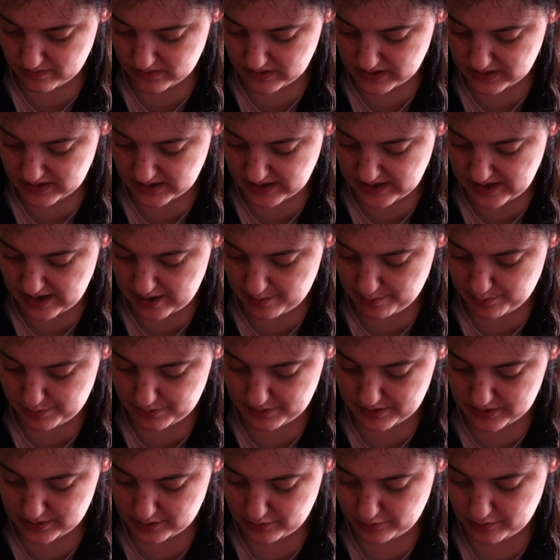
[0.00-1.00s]
the gap
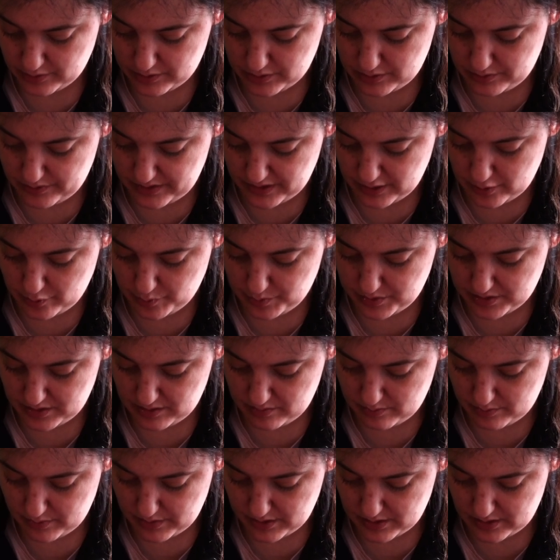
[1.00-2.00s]
is going to
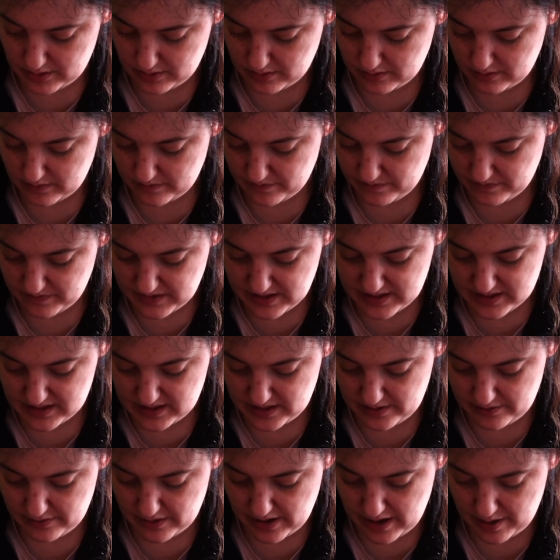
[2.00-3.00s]
reopen, but it's
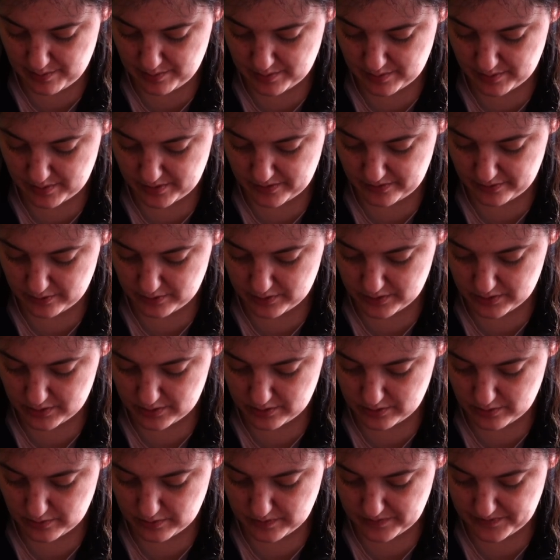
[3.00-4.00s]
never happened before,
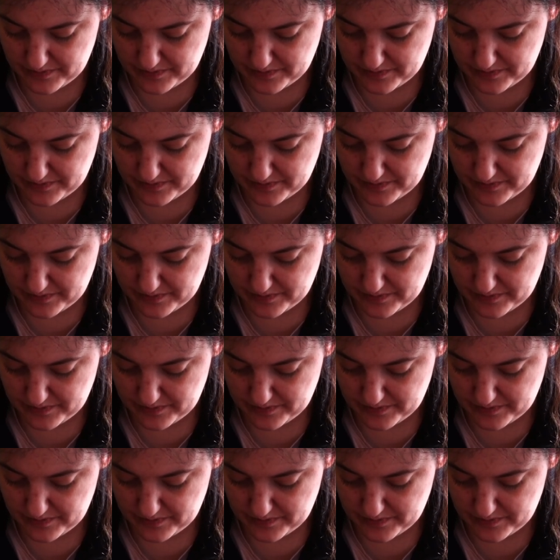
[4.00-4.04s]
so